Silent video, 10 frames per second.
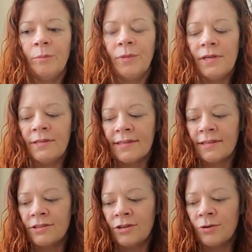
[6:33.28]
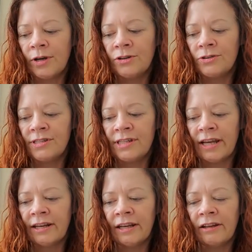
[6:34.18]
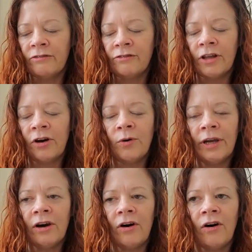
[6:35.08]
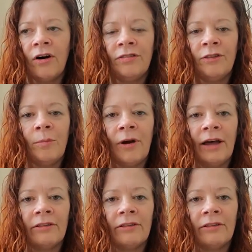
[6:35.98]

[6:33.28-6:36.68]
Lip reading: Peace as you understand it, flowing on the breath.